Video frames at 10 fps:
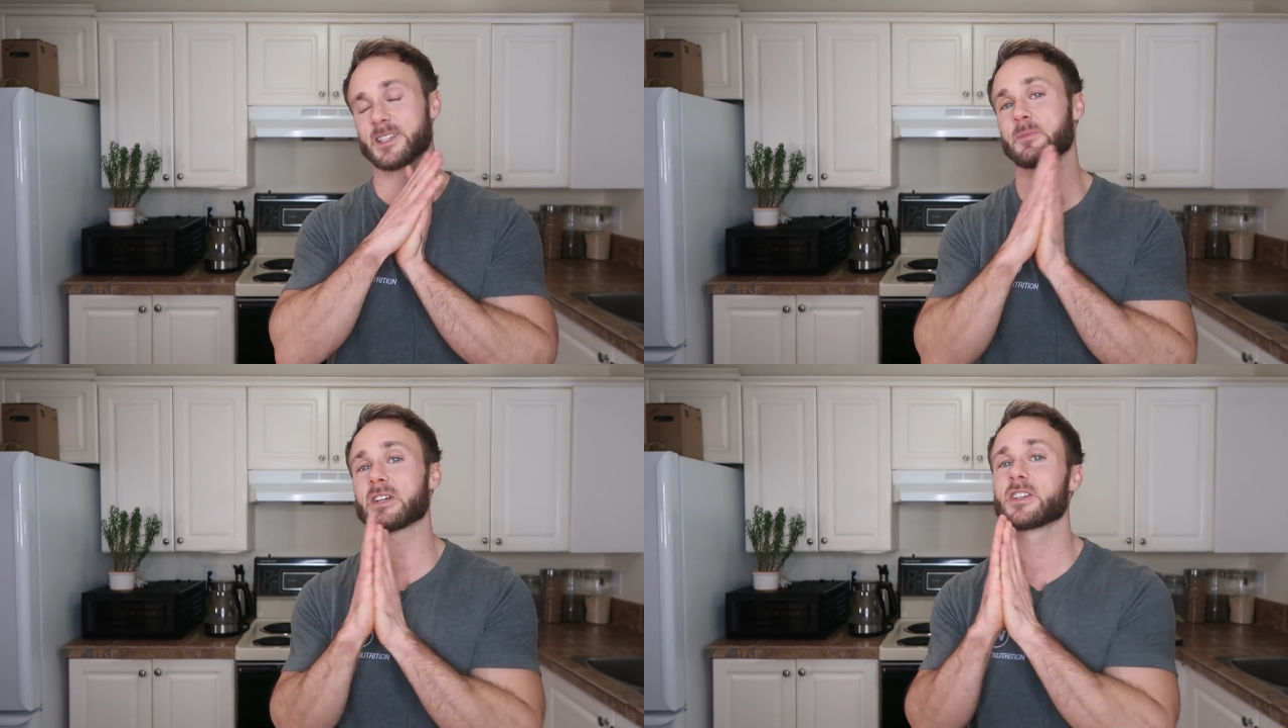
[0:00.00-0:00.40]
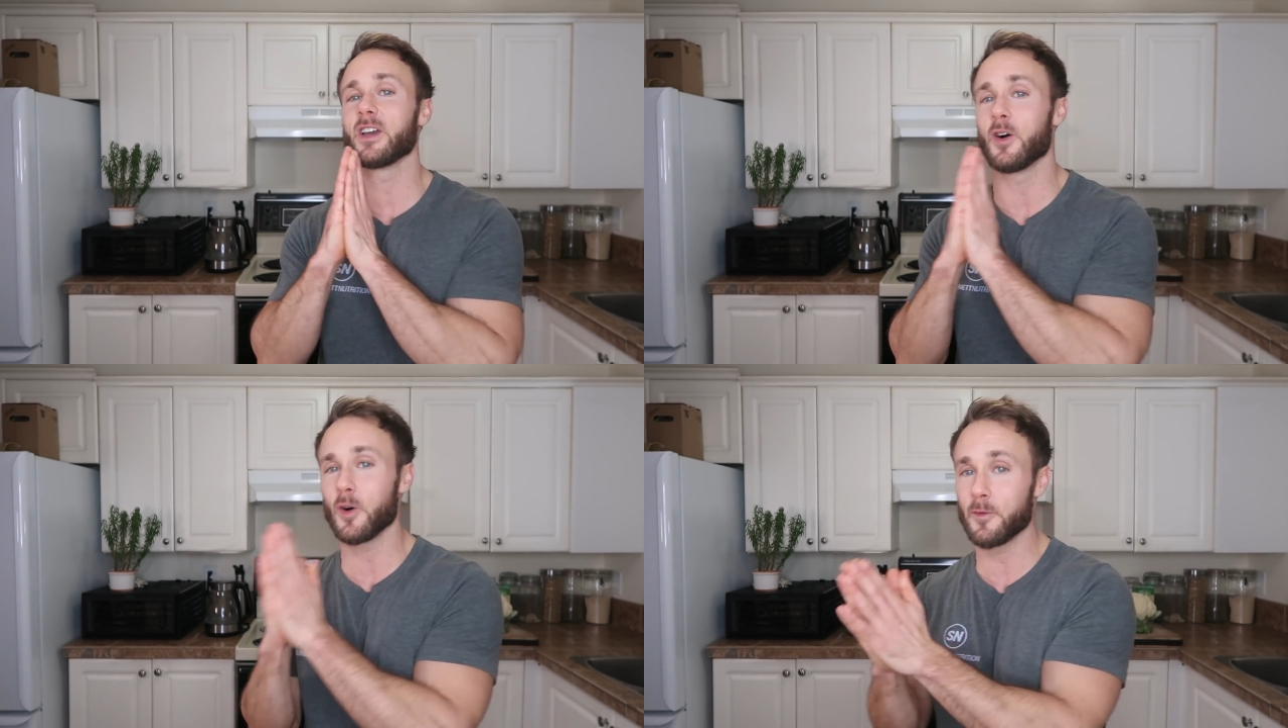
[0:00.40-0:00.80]
especially
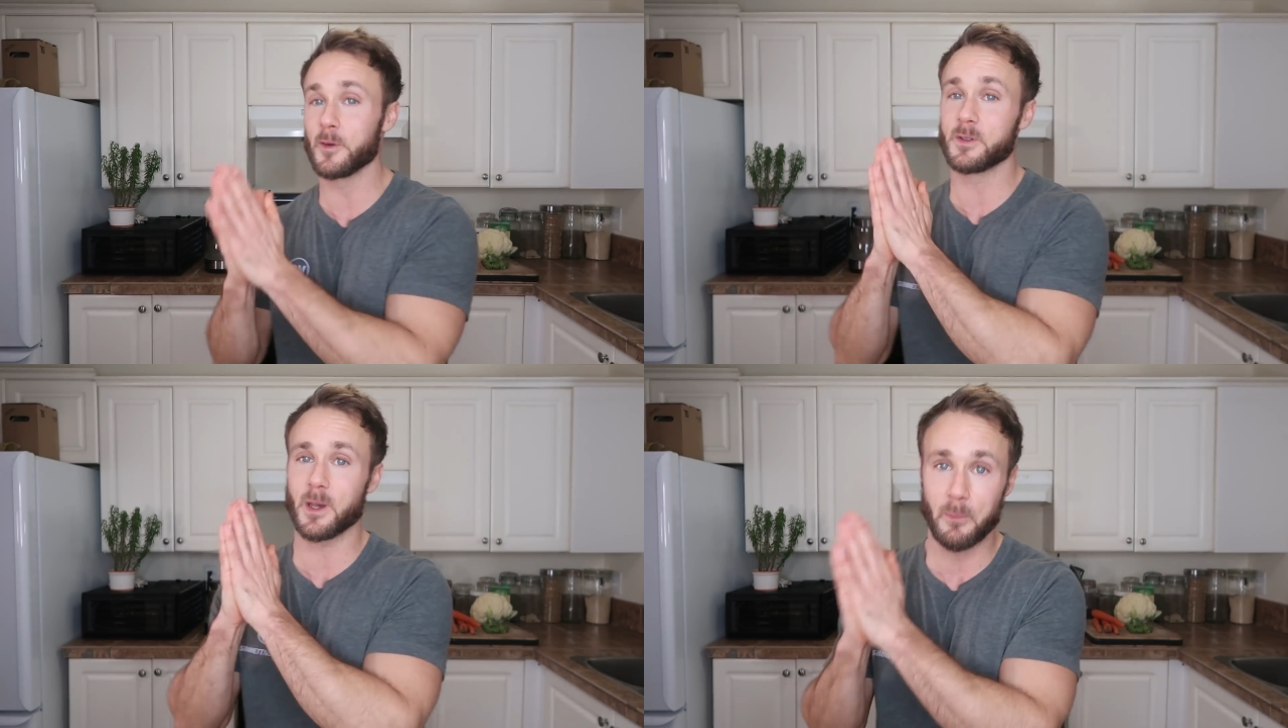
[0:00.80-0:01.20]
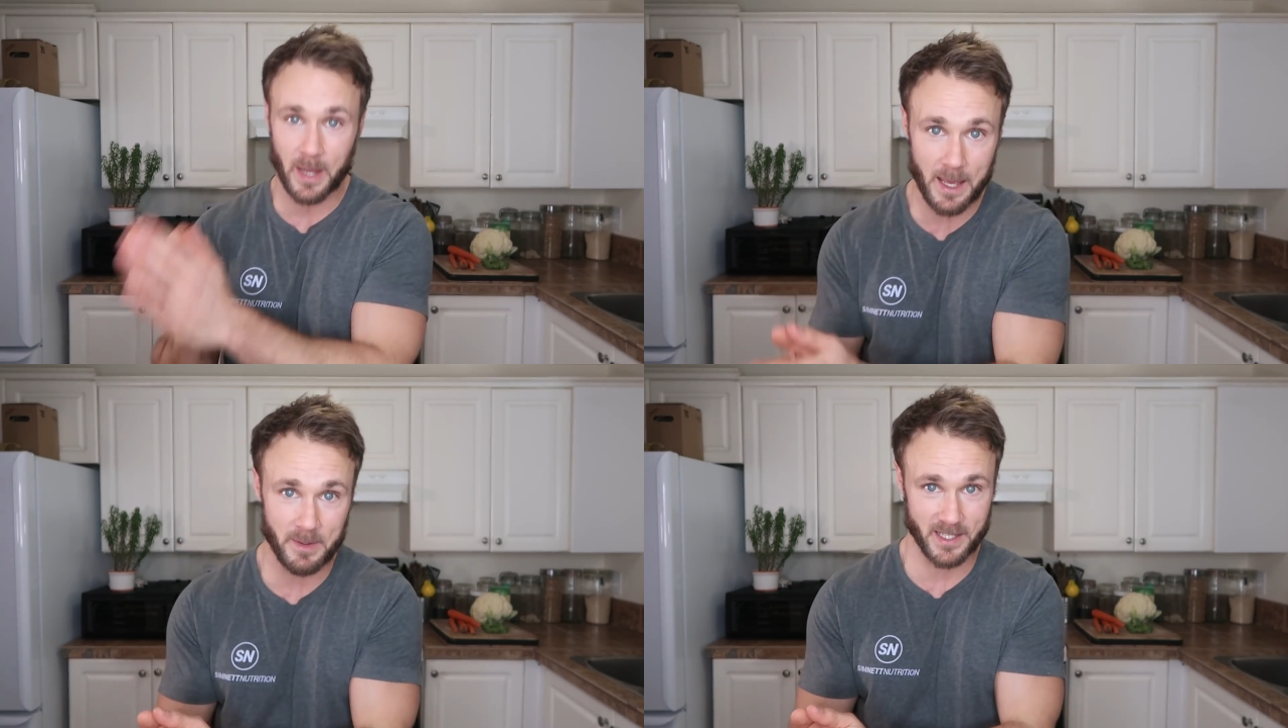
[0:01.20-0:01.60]
a whole foods,
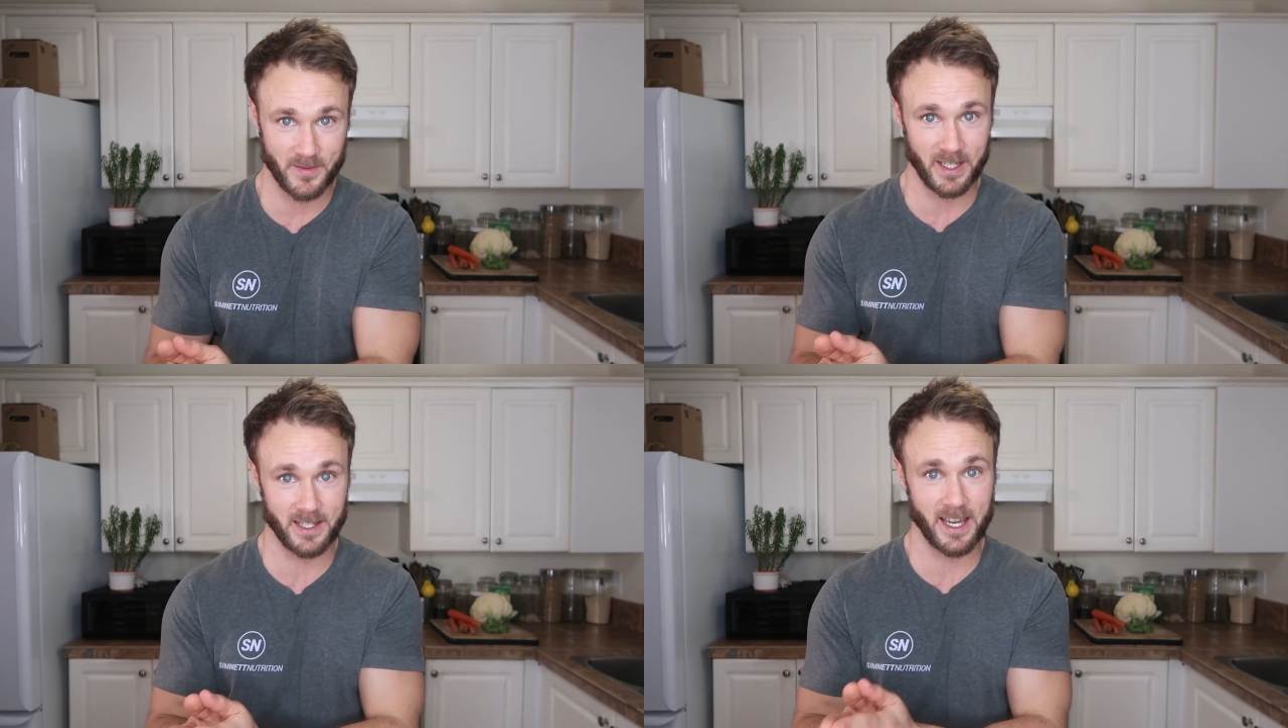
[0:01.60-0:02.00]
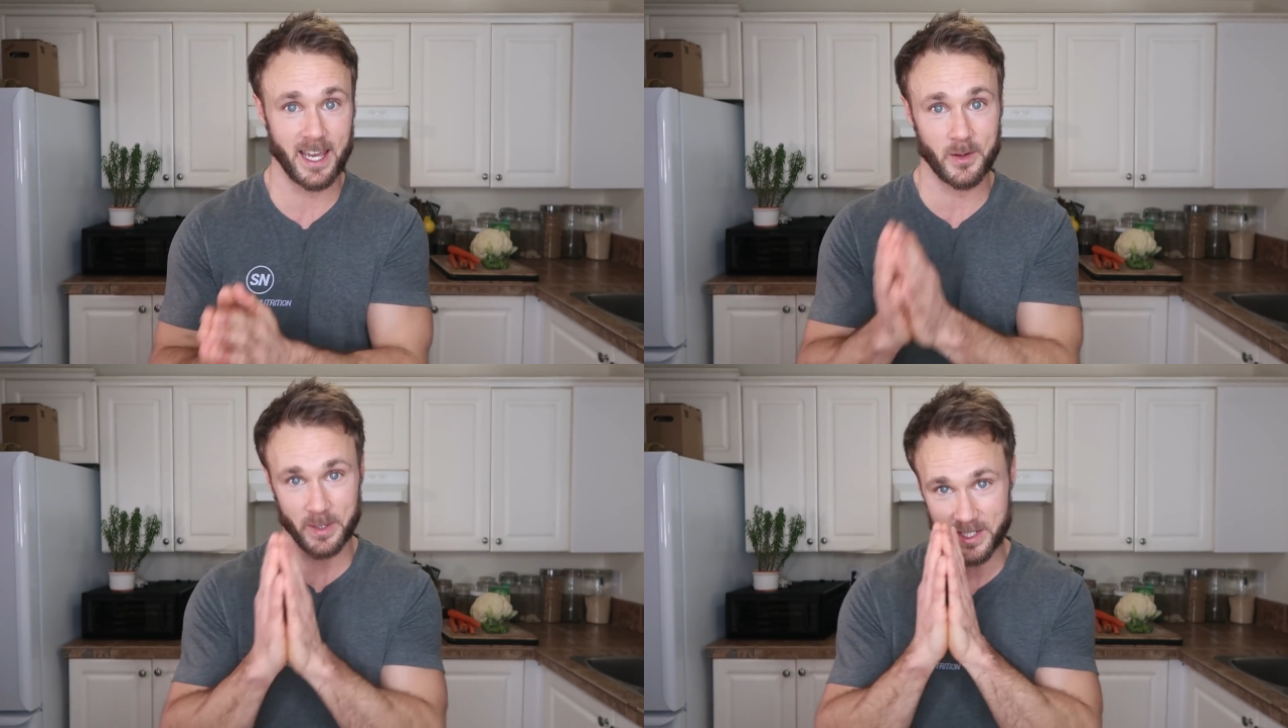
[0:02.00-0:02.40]
plant-based vegan
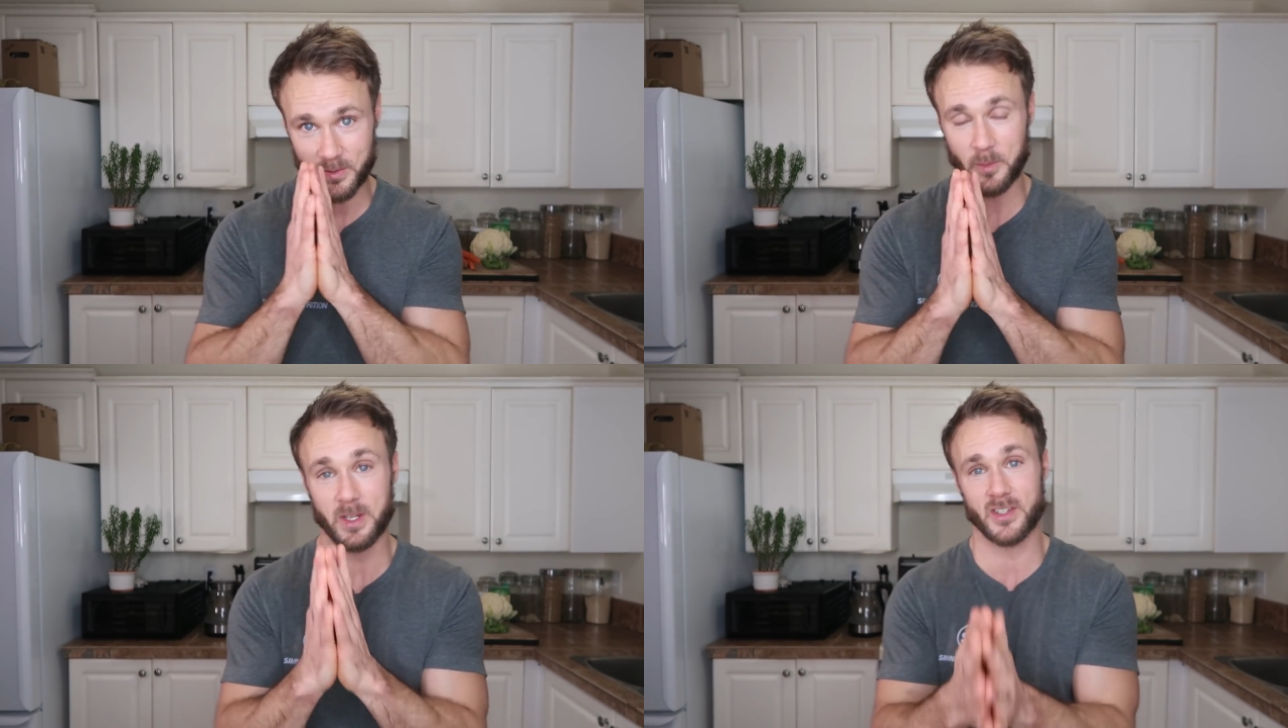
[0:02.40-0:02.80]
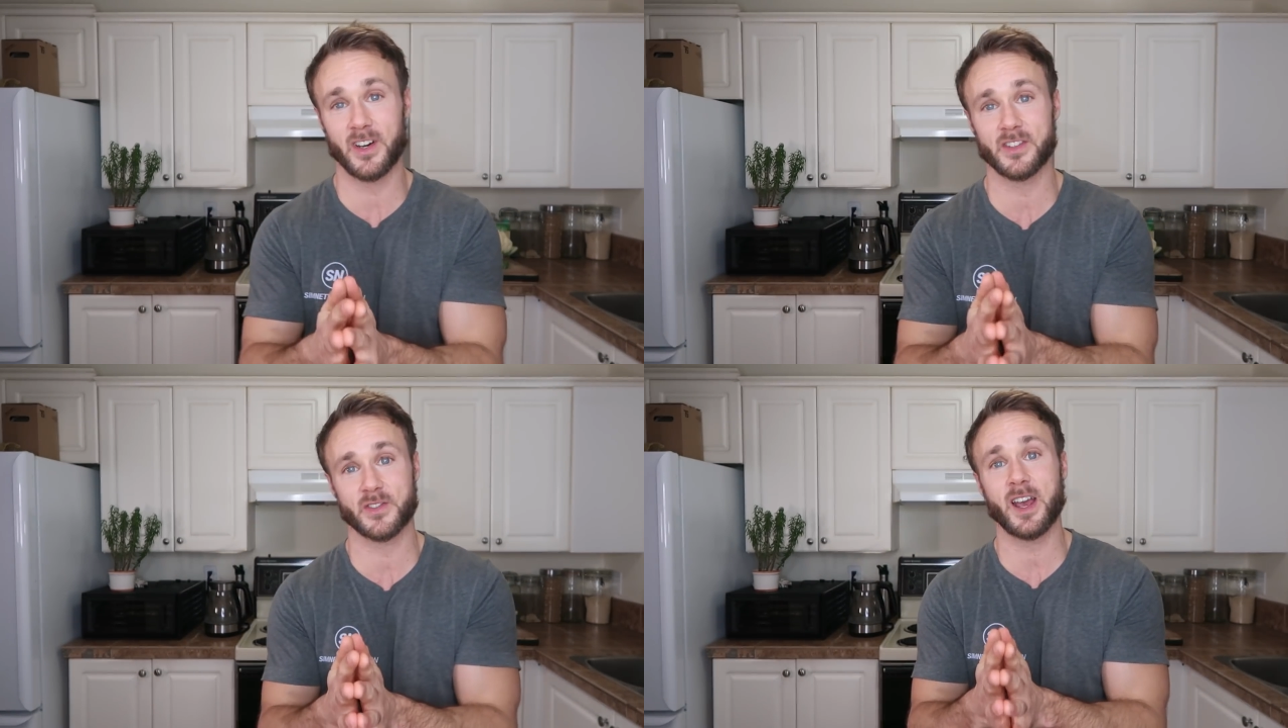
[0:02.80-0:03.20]
diet, which is what we should
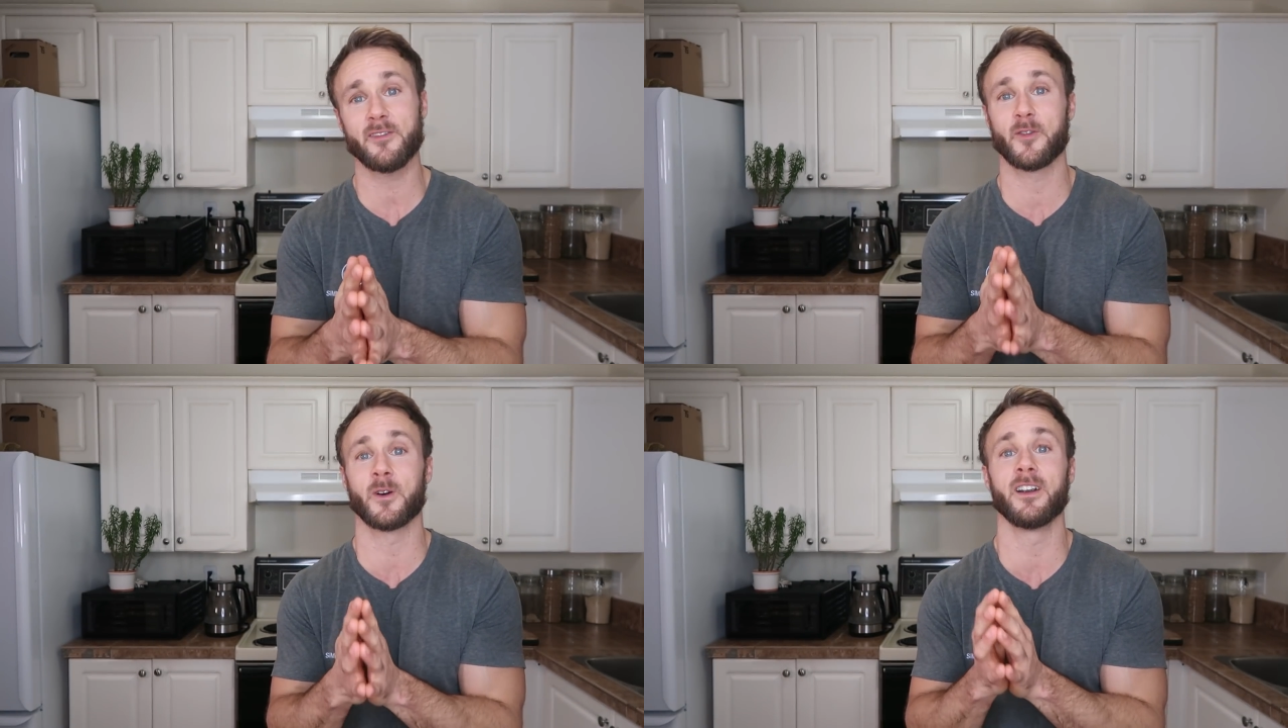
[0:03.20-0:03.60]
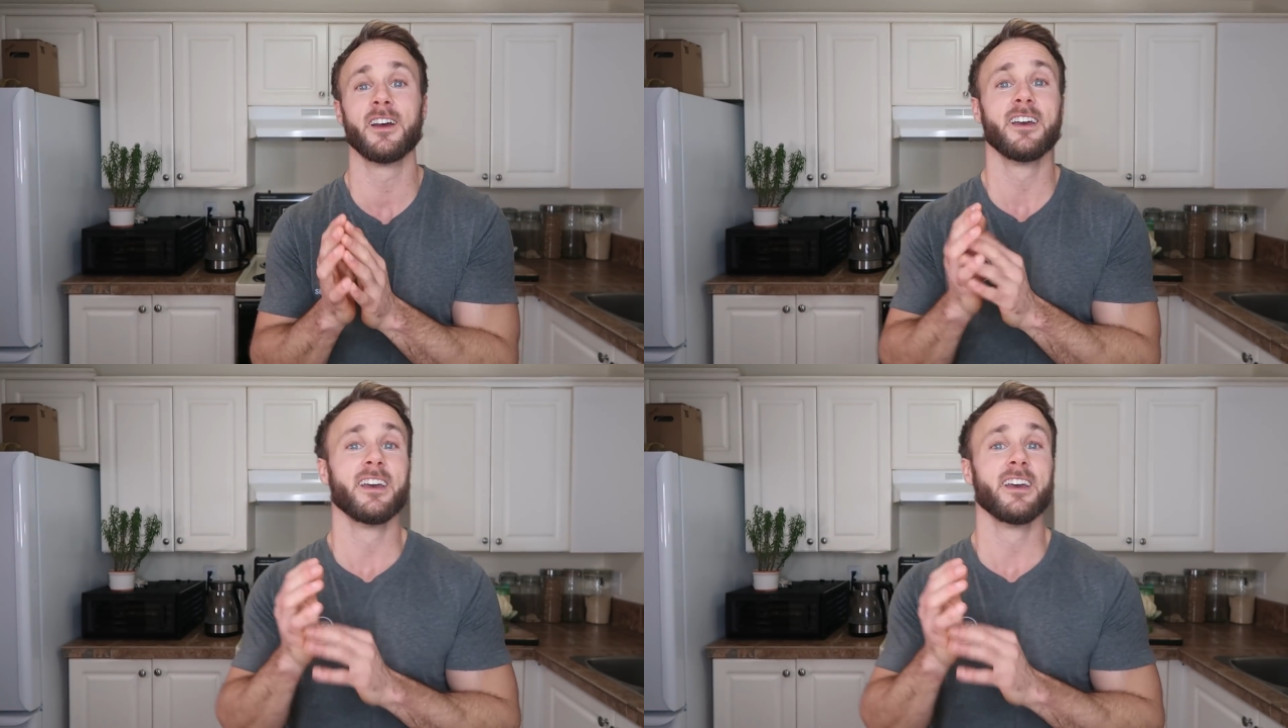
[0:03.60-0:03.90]
all strive for,